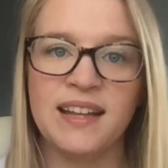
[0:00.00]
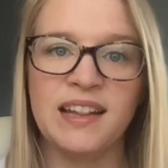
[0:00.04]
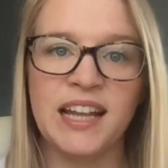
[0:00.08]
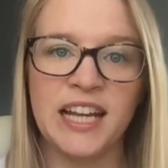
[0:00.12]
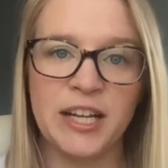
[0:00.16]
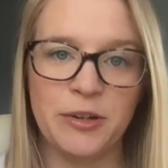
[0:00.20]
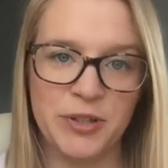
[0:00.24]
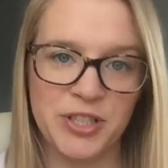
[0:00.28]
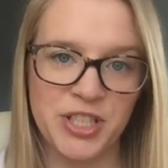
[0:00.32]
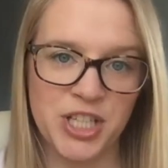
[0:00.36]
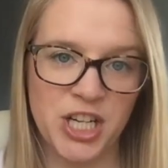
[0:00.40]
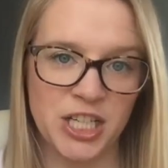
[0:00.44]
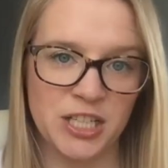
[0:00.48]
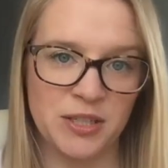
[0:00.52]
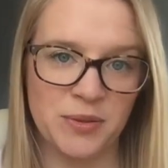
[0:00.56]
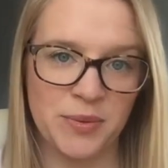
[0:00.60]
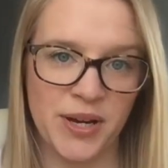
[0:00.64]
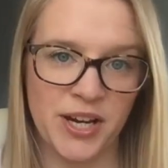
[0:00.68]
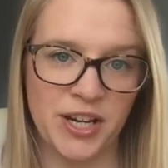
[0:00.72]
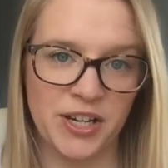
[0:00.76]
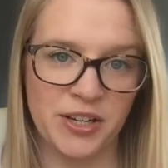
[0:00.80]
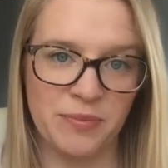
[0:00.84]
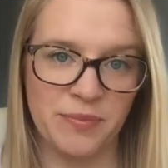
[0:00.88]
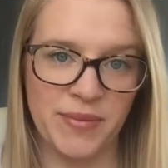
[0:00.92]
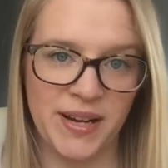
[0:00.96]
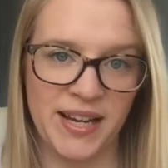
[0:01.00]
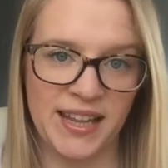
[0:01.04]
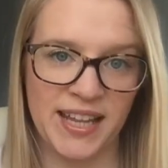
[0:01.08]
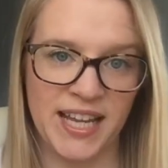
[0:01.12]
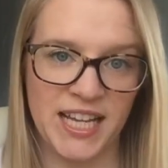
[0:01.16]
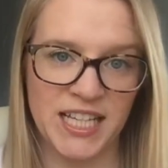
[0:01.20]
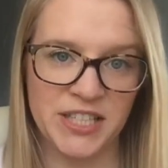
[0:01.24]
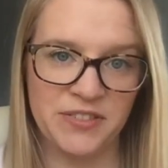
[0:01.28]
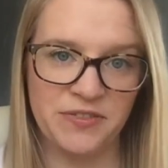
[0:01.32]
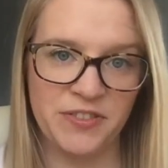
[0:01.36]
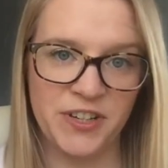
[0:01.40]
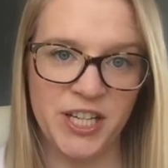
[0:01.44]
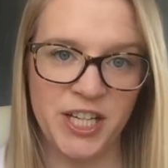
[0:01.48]
Like we talked about in my
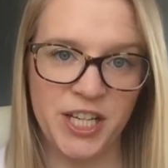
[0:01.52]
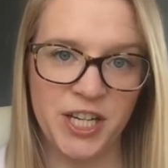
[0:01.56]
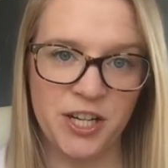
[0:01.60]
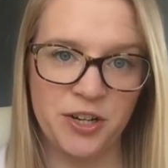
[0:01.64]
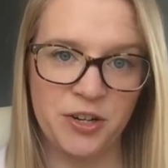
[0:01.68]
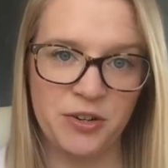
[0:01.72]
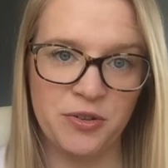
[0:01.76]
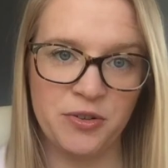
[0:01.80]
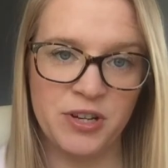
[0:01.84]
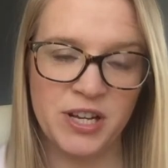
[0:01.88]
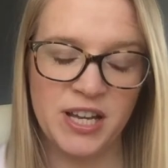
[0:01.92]
last video,